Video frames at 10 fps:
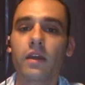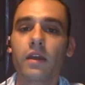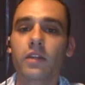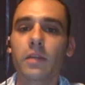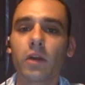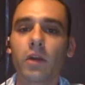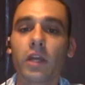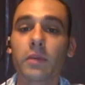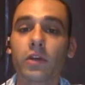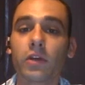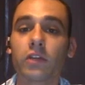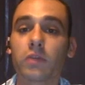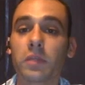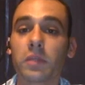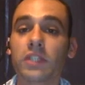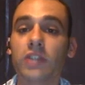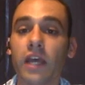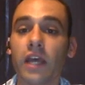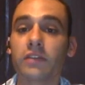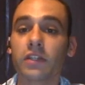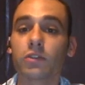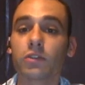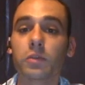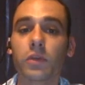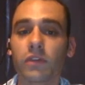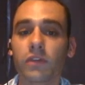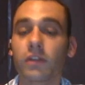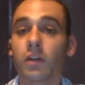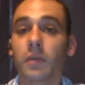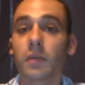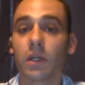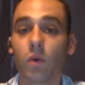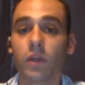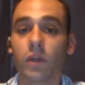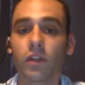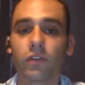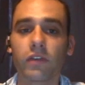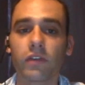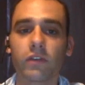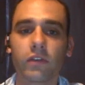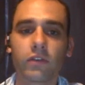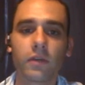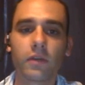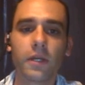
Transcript: The number of immigrants from each ethnic group was determined according to census.